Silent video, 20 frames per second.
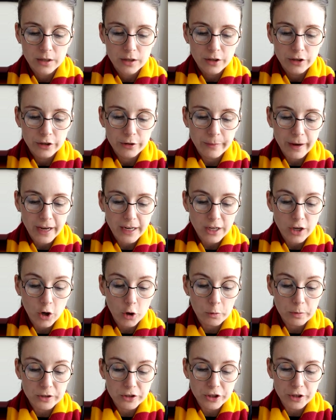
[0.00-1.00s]
Hermione
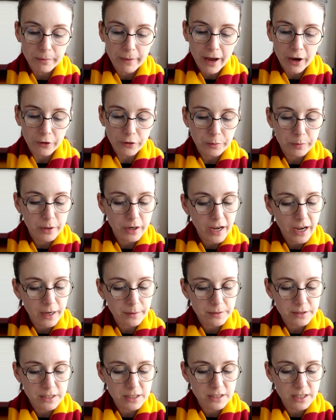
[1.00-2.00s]
opened her mouth,
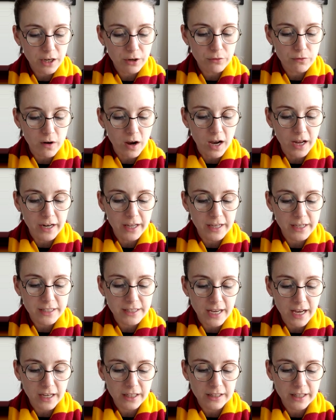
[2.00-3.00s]
perhaps to tell Ron
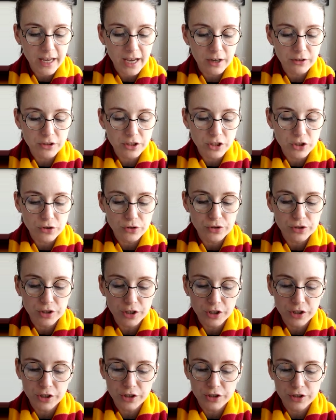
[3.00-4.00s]
exactly how to use the
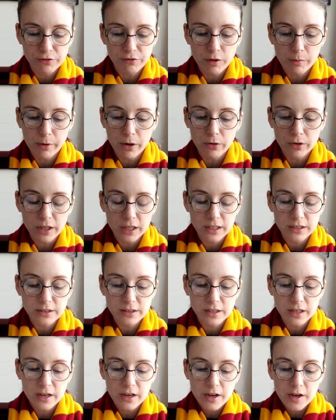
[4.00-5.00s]
curse of the
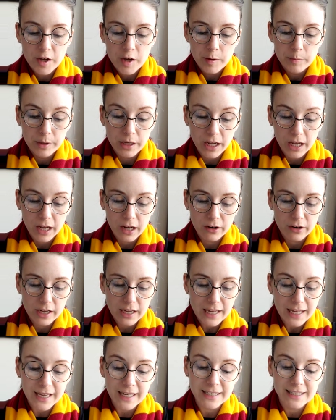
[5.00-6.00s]
bogies, but Harry
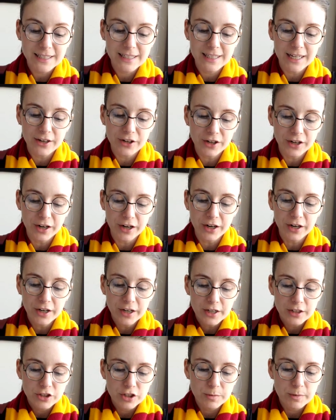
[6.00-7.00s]
hissed at her
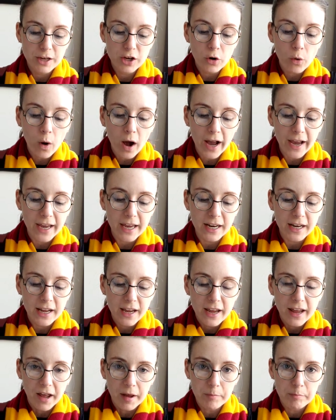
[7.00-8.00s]
to be quiet
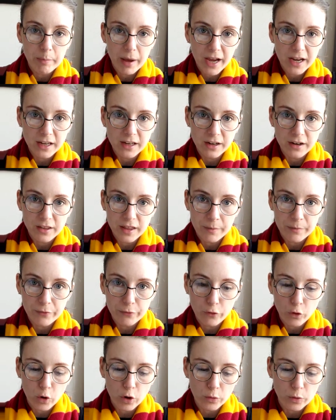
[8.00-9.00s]
and beckoned them
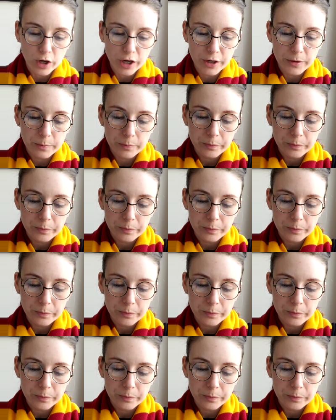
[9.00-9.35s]
forward.